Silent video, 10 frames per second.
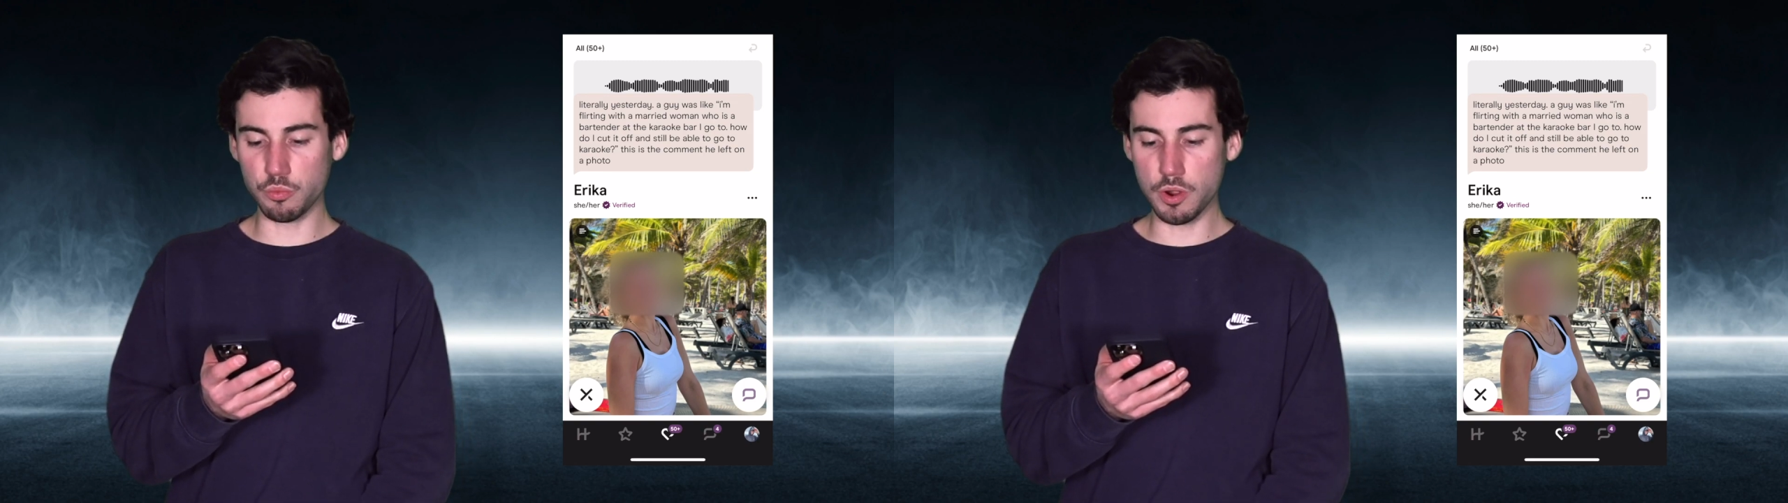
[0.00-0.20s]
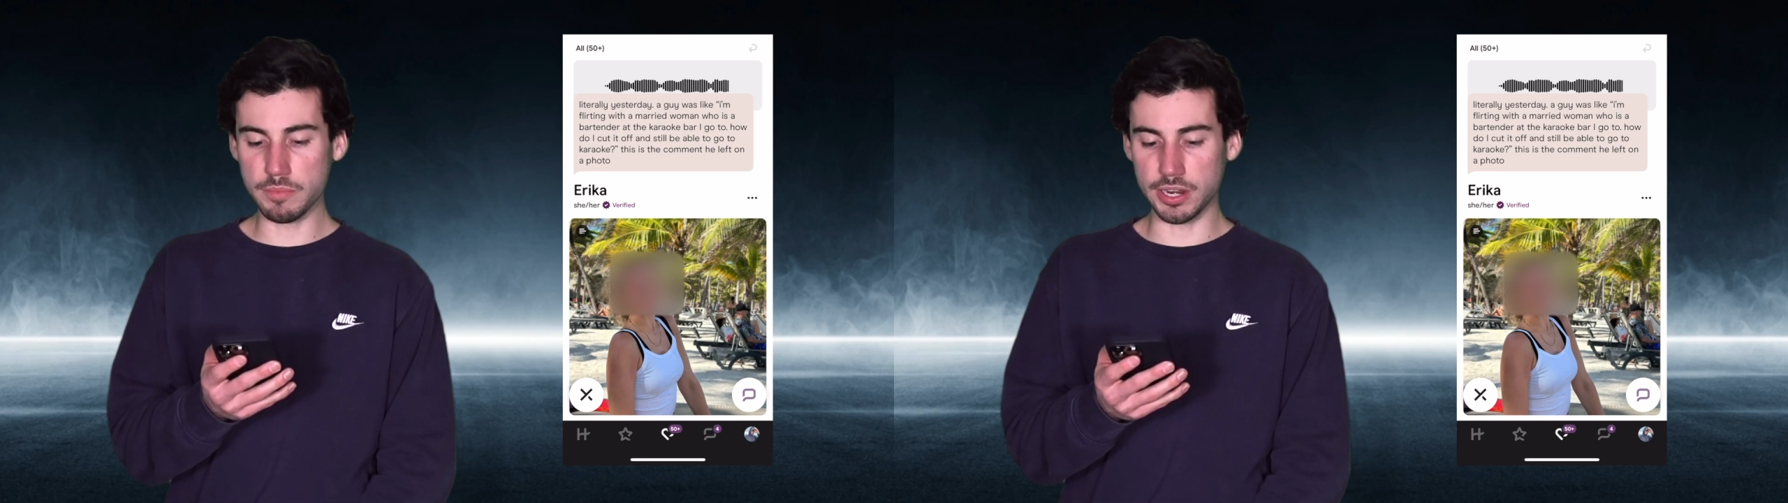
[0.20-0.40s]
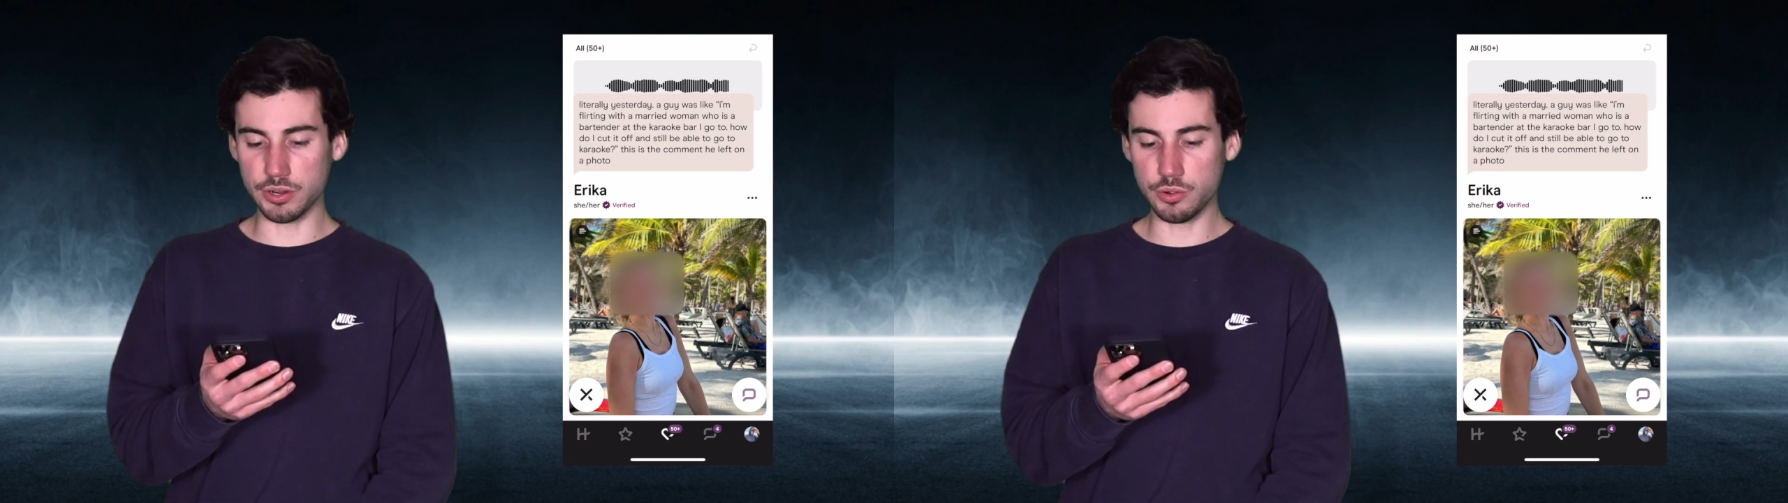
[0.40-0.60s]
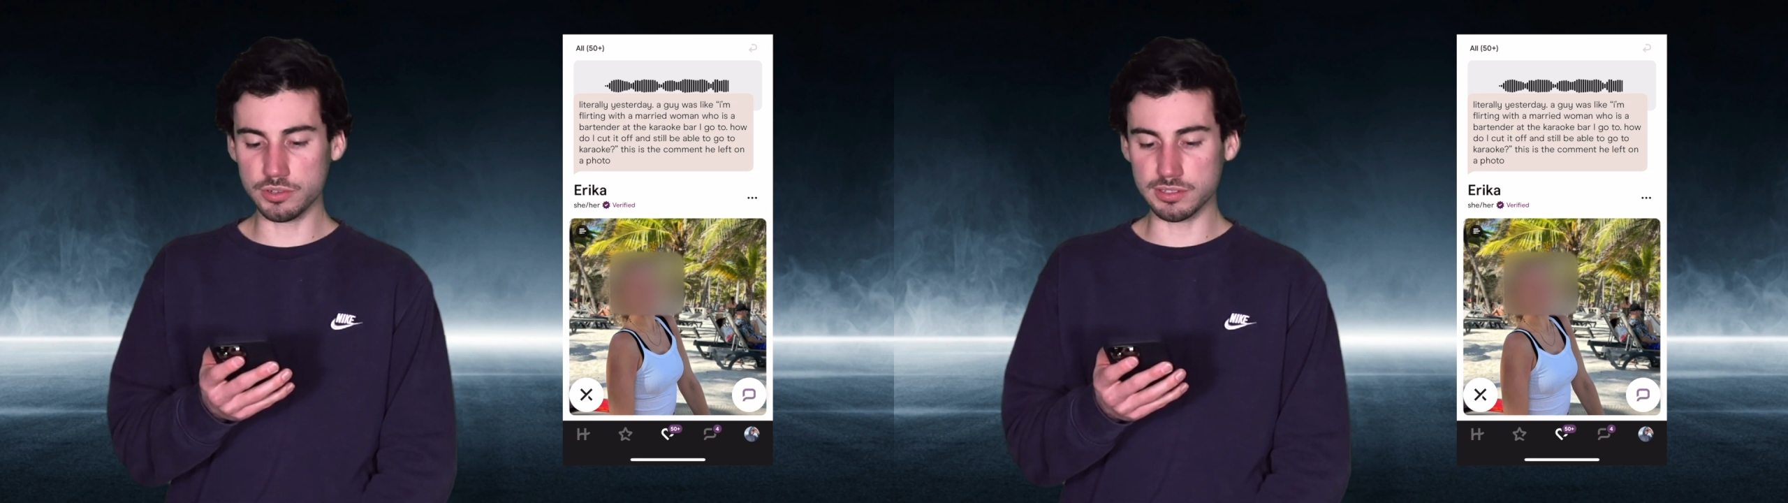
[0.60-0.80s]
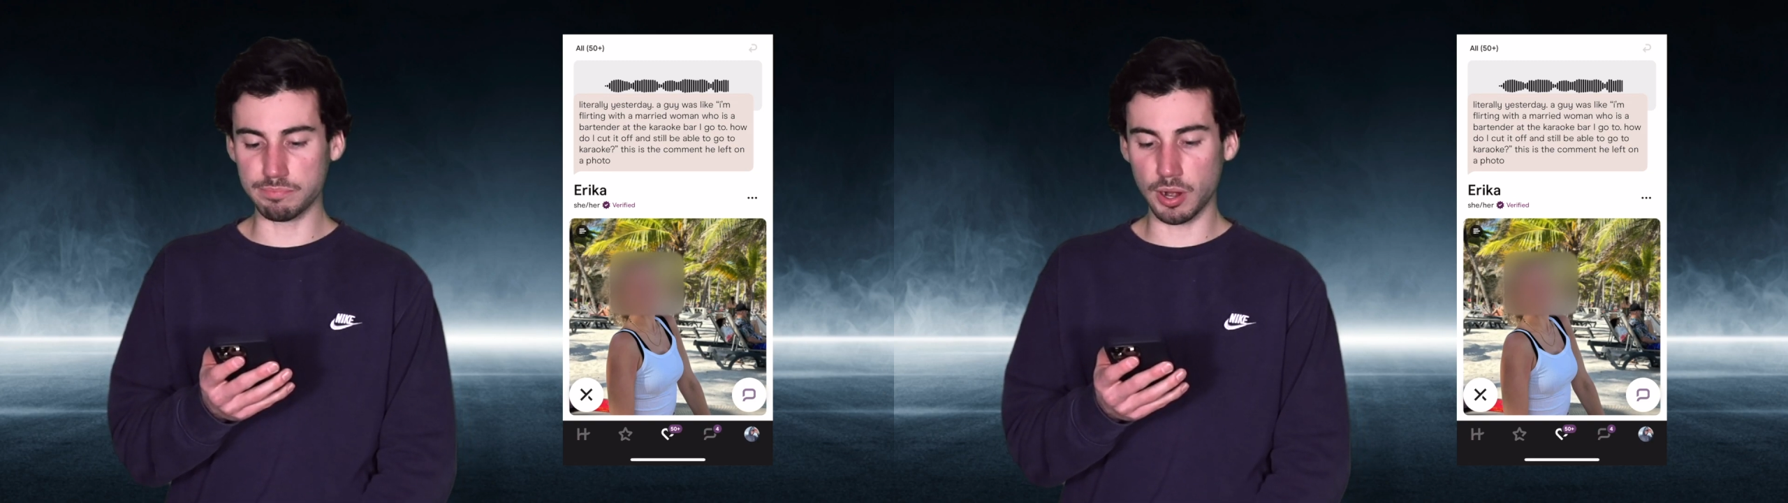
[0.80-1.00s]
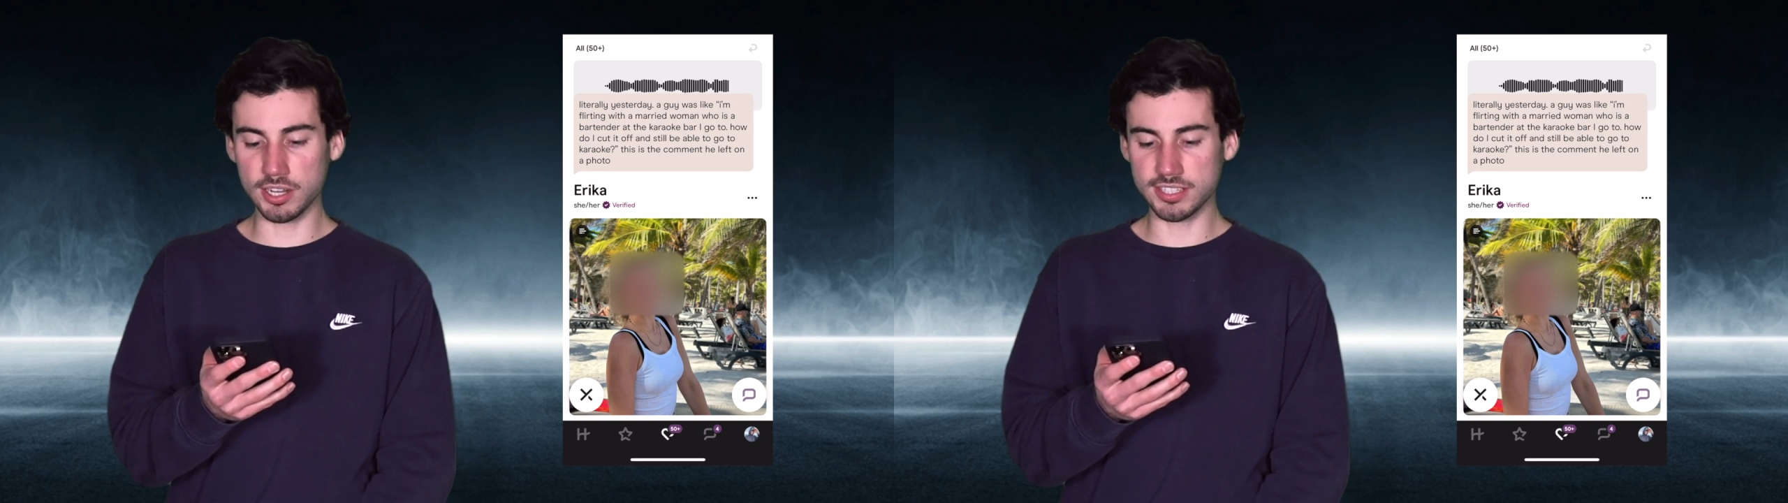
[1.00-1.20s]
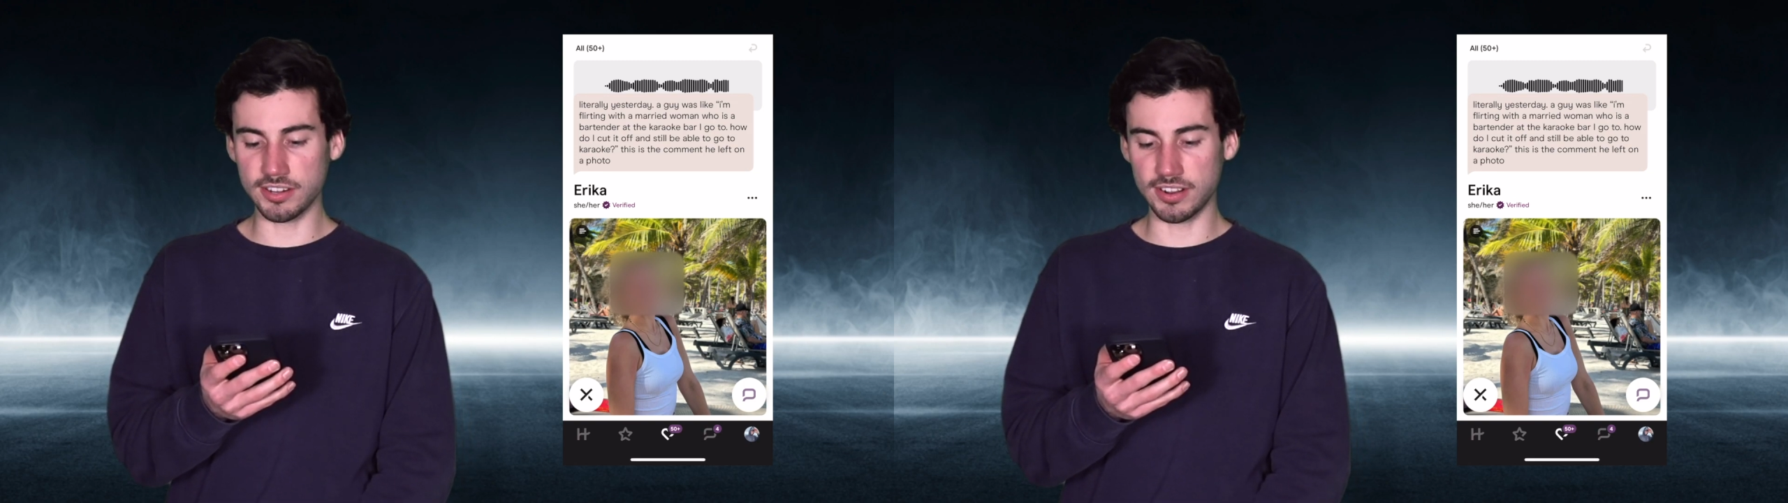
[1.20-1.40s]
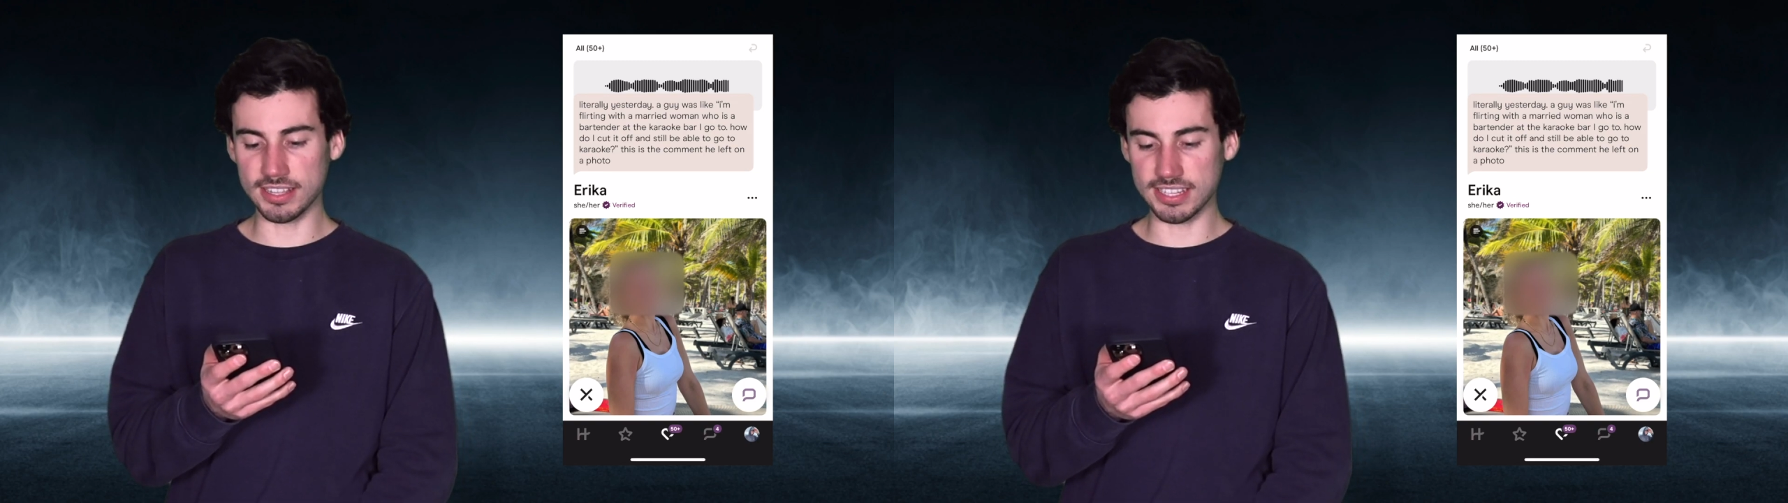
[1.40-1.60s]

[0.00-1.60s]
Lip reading: woman who is a bartender at